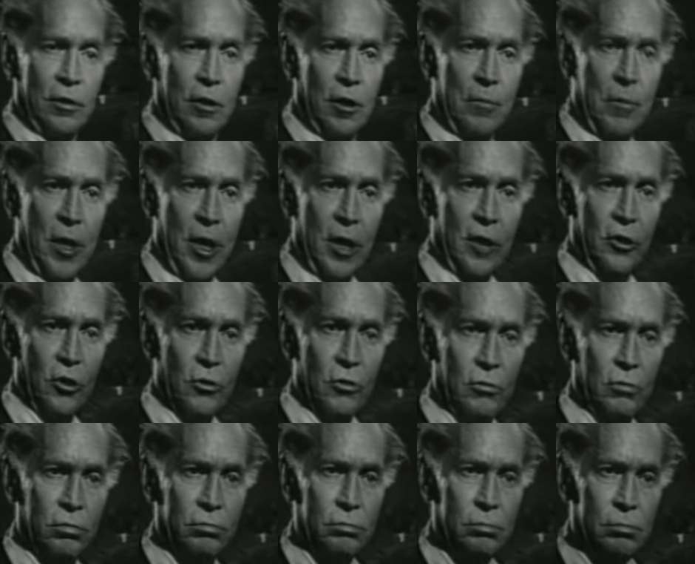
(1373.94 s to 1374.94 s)
to me, Duke.
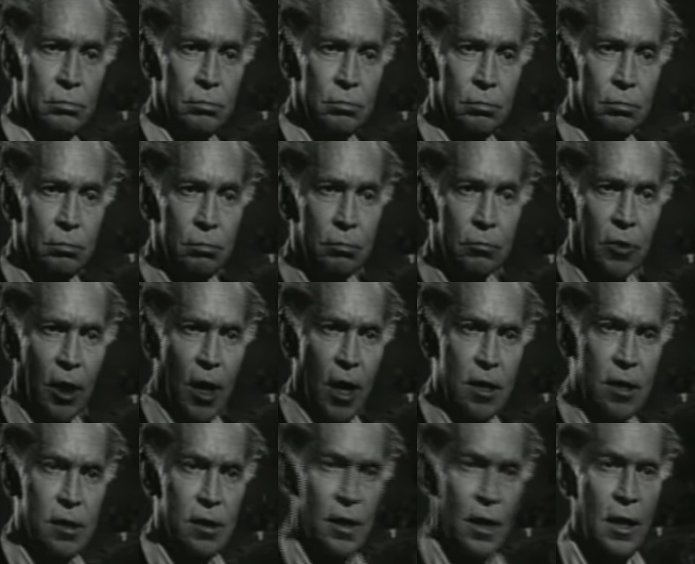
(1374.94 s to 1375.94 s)
When I
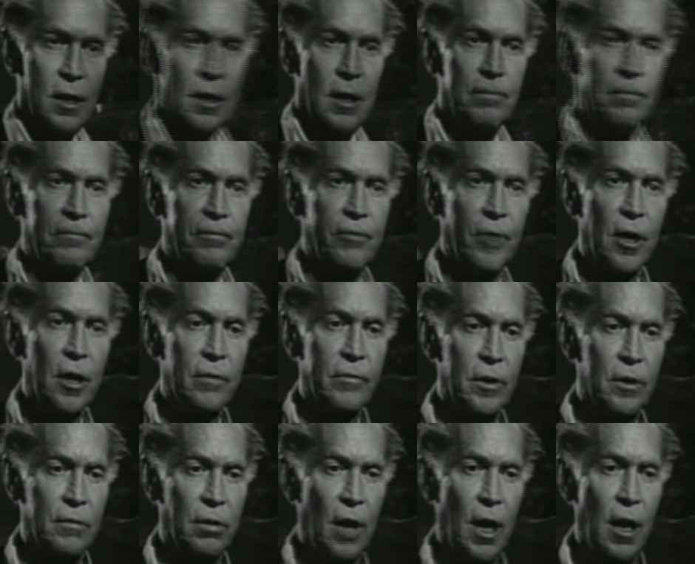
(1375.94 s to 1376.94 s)
stand up in front of a
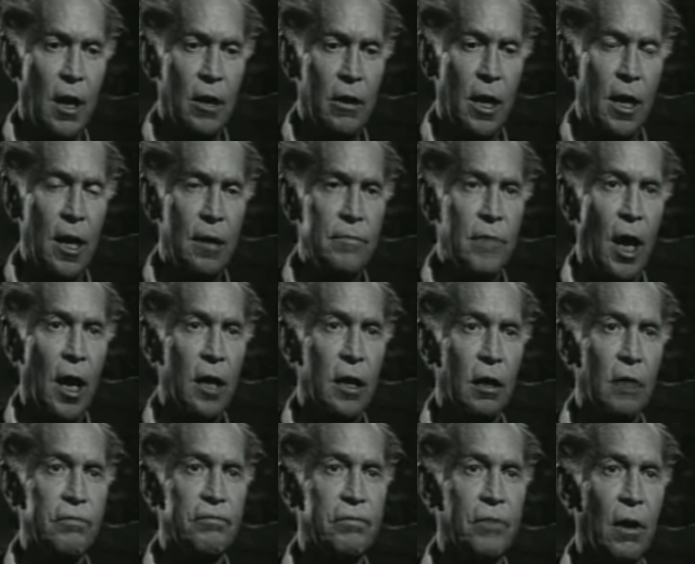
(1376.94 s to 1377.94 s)
crowd, I'm not
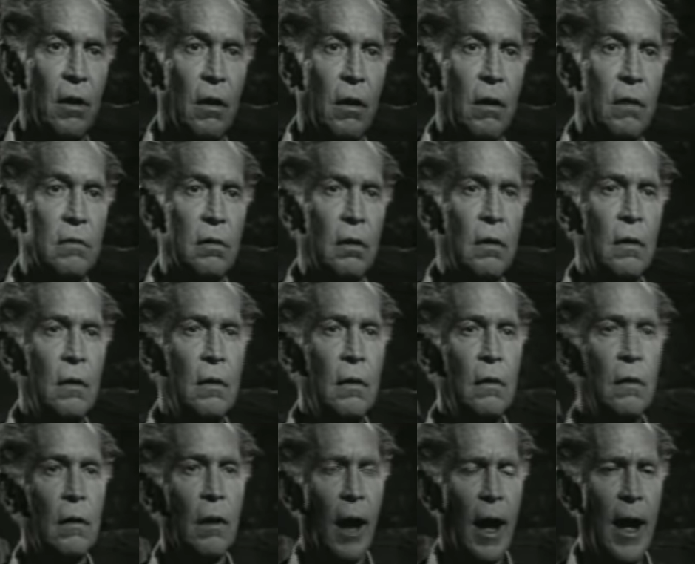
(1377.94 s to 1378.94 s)
a fraud.
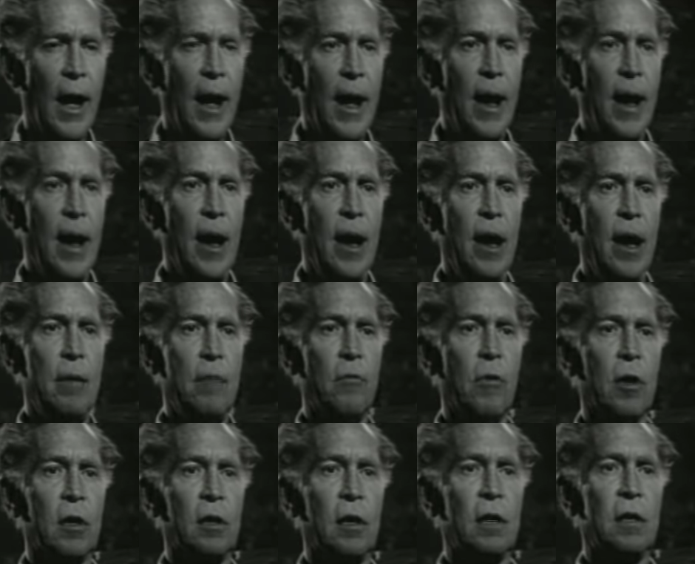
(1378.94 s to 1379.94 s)
I am
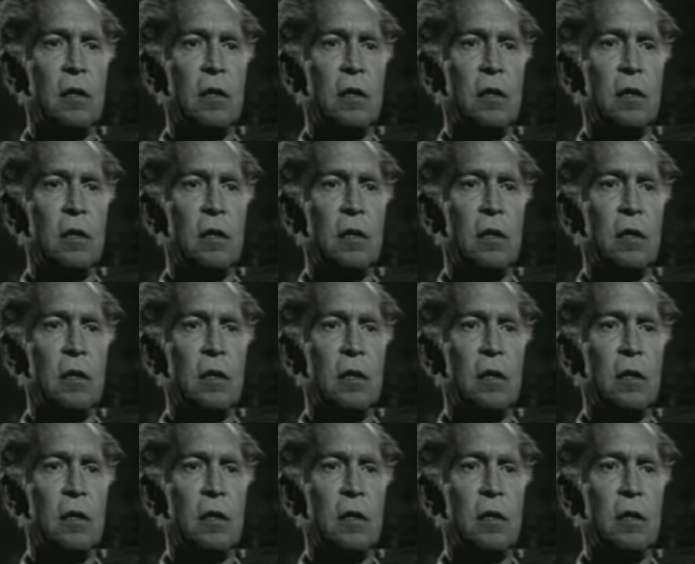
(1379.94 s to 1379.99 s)
what they